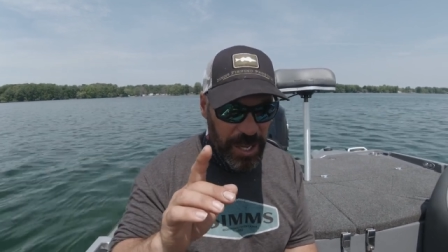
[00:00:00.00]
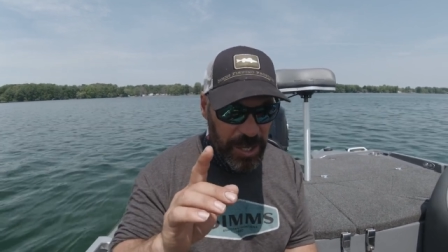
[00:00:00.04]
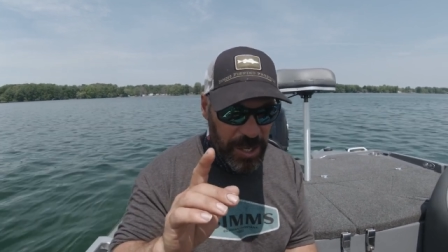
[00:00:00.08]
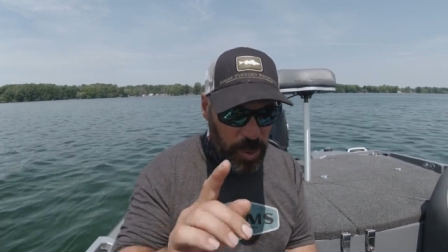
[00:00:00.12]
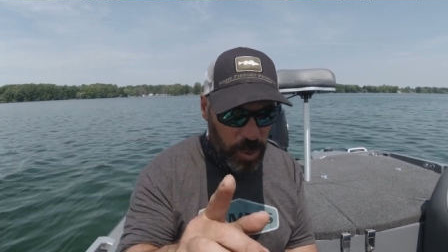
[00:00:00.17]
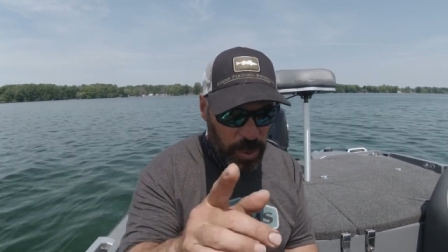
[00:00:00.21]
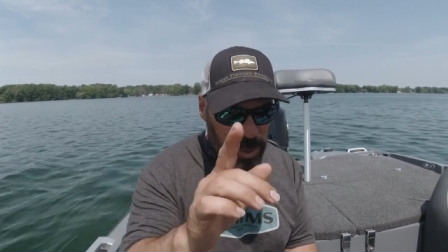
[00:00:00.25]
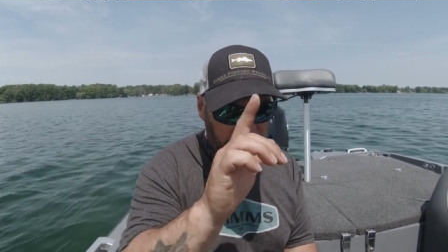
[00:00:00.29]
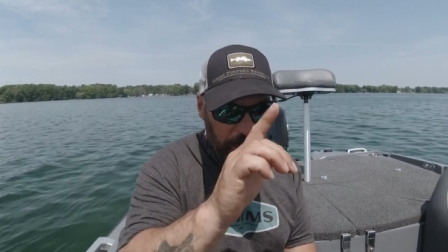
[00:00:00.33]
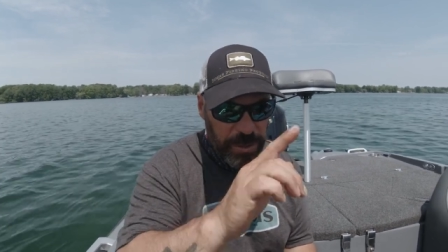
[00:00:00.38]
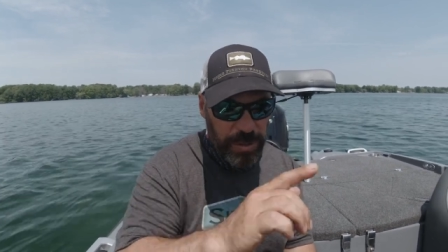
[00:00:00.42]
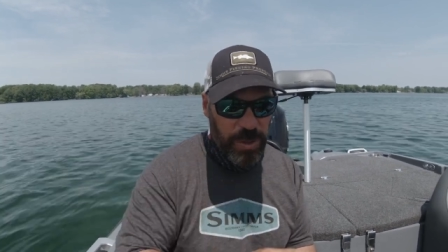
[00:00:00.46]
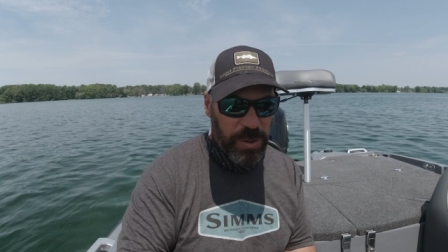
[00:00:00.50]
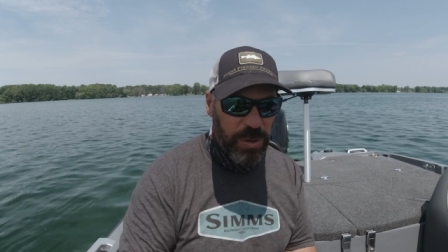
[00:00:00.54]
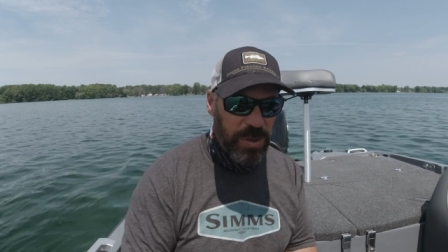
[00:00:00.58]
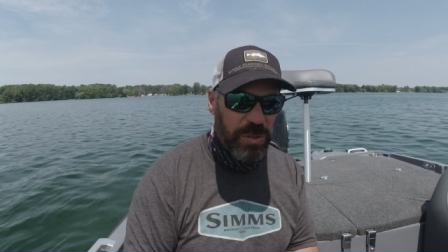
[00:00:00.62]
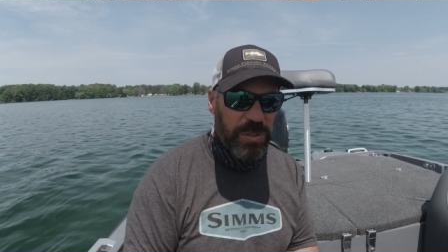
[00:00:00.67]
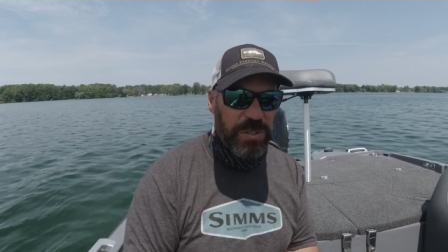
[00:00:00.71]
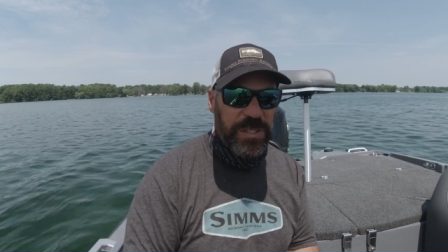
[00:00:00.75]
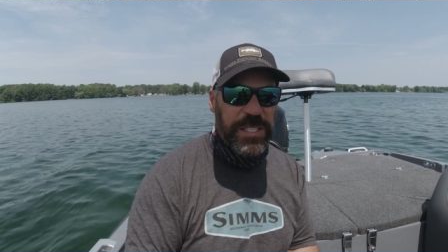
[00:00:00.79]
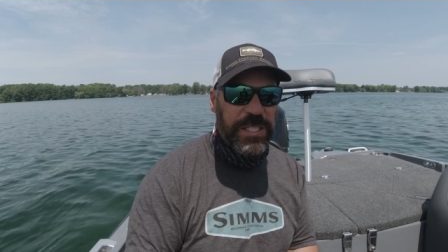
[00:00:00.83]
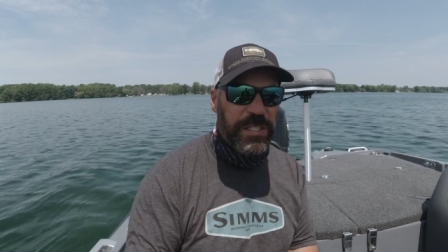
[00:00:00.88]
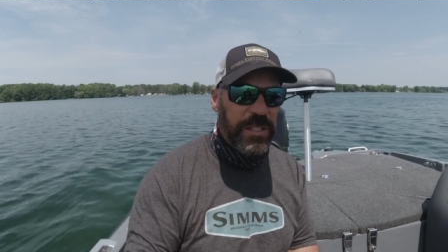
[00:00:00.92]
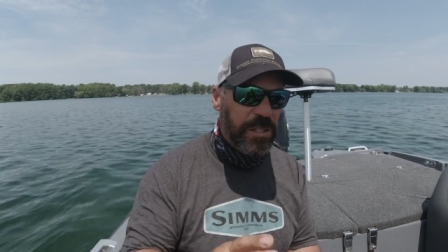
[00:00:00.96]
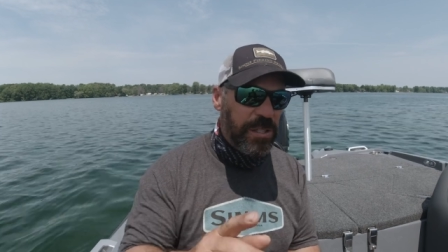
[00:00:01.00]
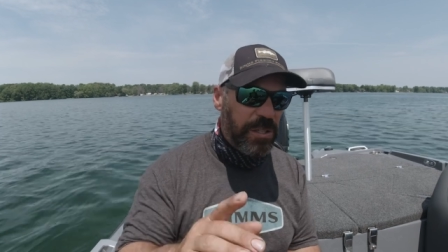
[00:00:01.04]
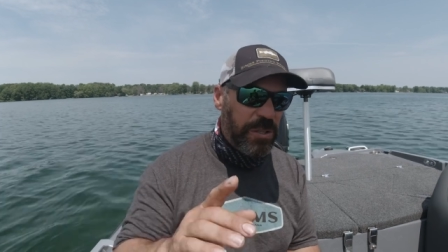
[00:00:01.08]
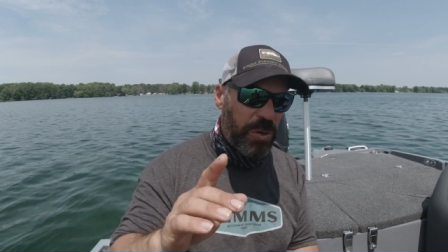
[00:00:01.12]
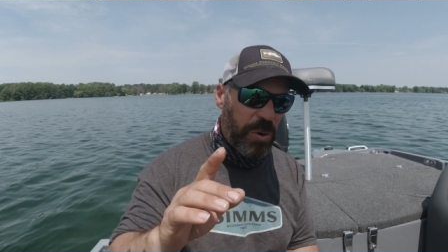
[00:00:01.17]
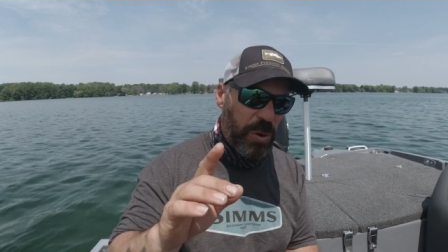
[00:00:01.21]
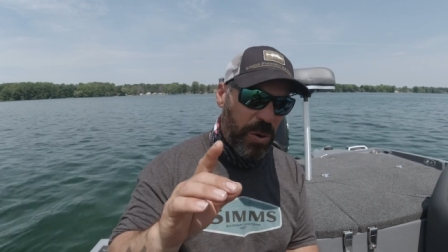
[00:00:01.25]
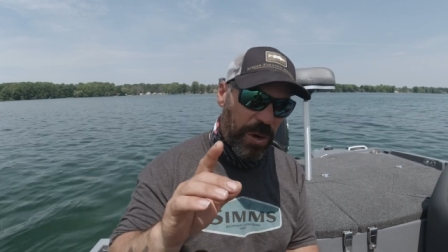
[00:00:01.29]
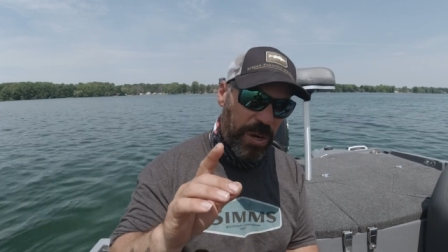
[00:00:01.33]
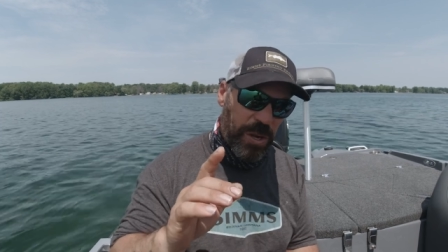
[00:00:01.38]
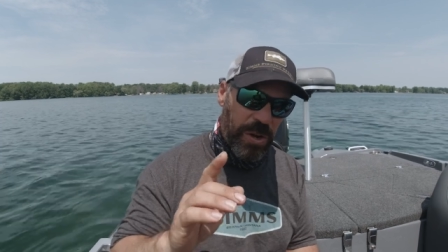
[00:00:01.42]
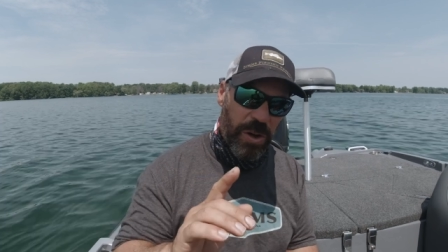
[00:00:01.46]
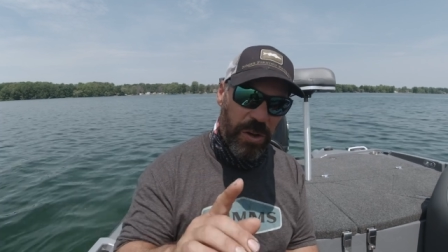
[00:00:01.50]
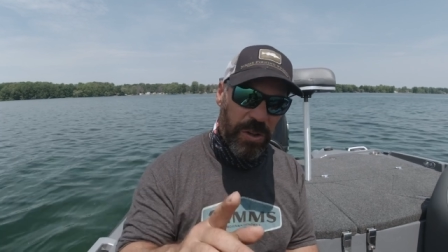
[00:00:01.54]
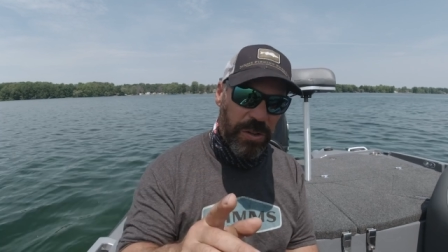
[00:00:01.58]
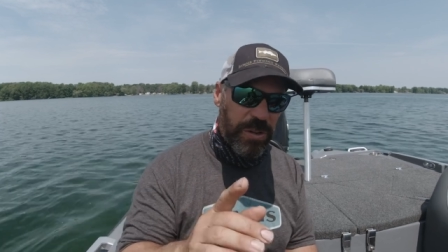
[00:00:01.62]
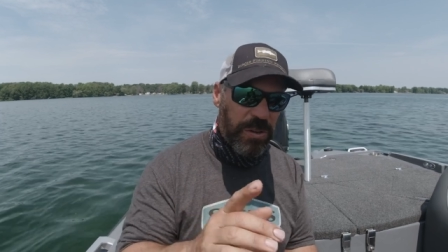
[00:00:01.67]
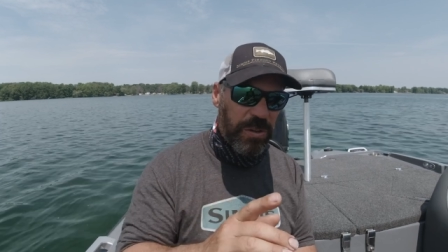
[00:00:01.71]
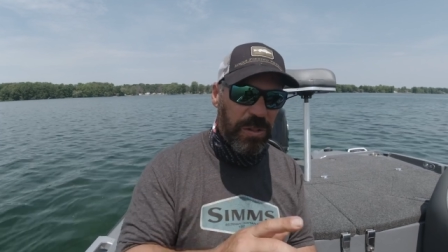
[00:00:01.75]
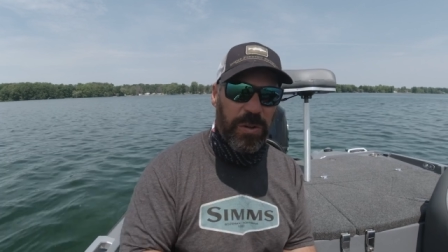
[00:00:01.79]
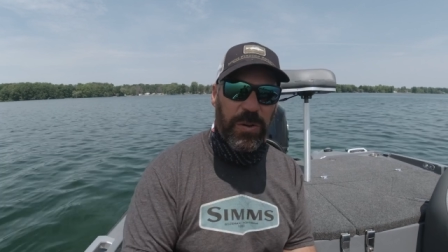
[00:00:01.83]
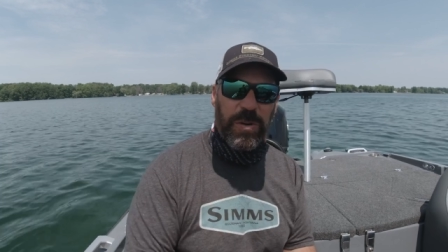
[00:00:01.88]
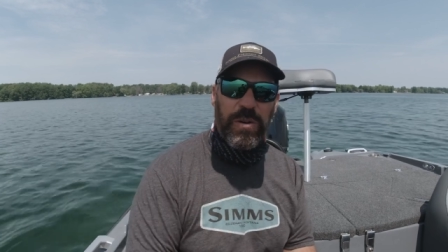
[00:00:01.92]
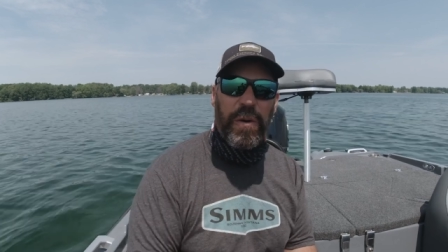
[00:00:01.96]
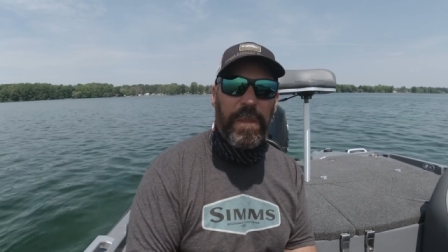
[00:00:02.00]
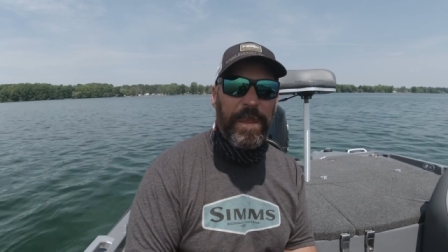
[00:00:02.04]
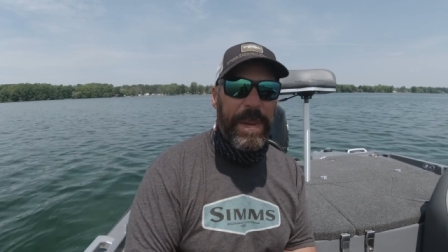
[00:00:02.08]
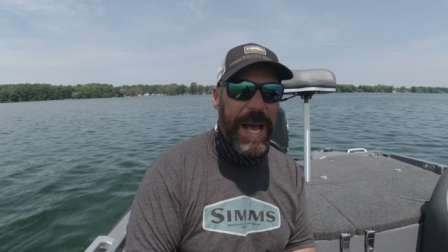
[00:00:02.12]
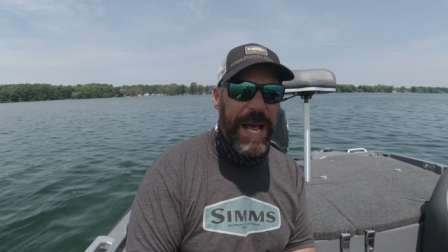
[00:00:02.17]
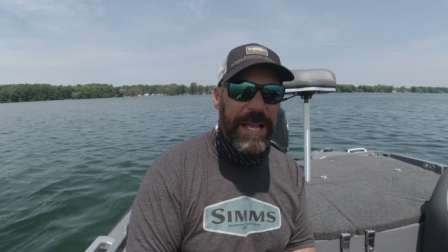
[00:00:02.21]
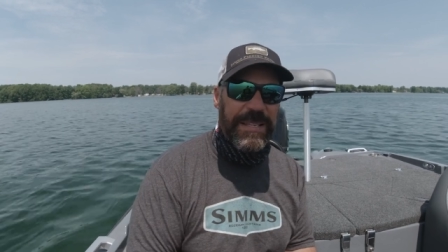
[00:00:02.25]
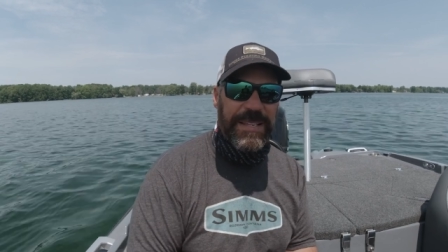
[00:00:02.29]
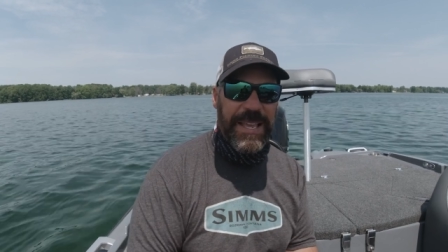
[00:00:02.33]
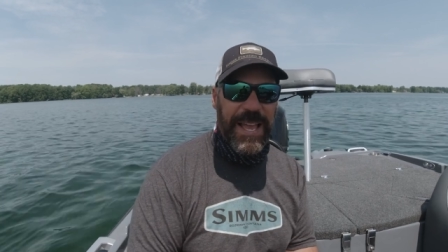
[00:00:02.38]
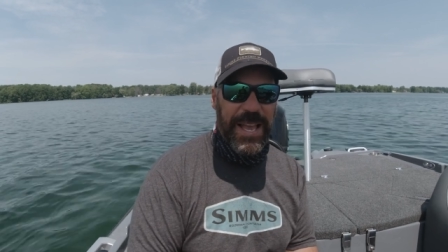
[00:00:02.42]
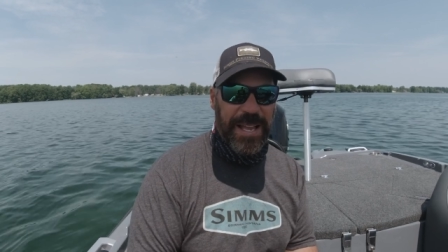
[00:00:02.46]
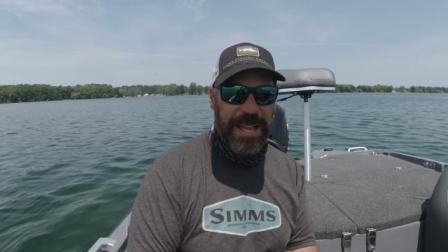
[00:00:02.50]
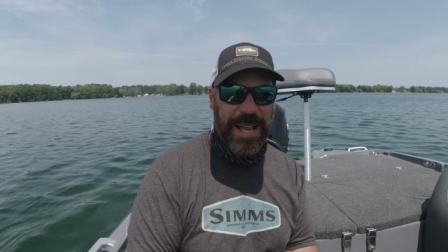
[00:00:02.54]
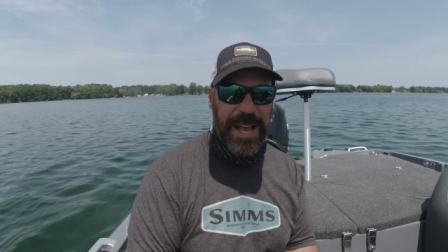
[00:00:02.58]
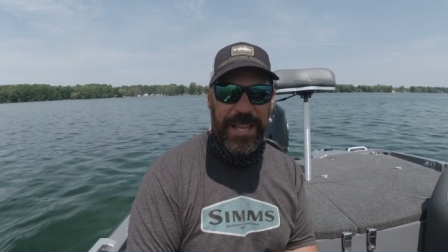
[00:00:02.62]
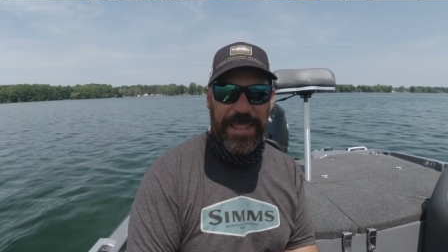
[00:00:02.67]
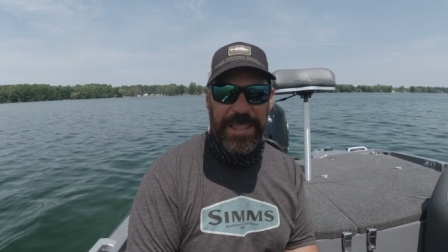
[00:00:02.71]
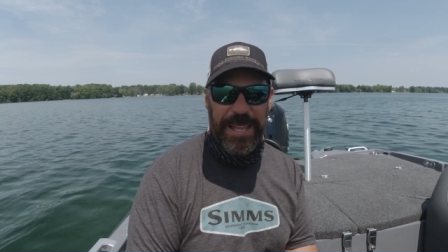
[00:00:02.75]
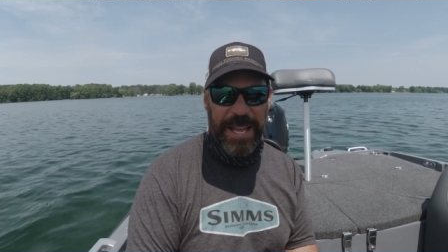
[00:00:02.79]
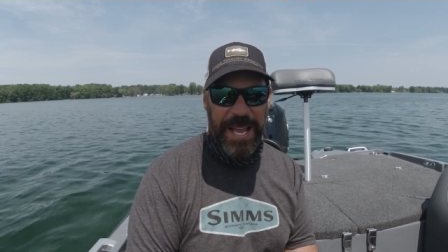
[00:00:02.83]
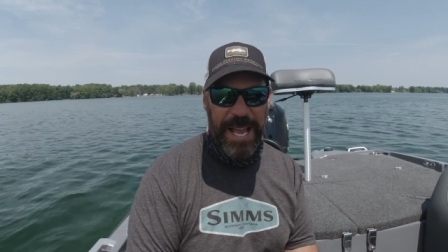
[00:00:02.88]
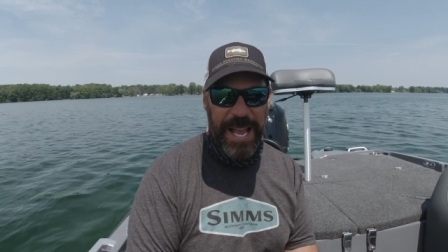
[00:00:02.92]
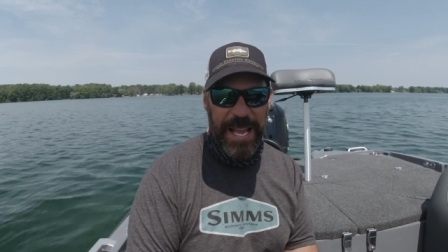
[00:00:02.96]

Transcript: go to your local dealer or call your local Basscat guy that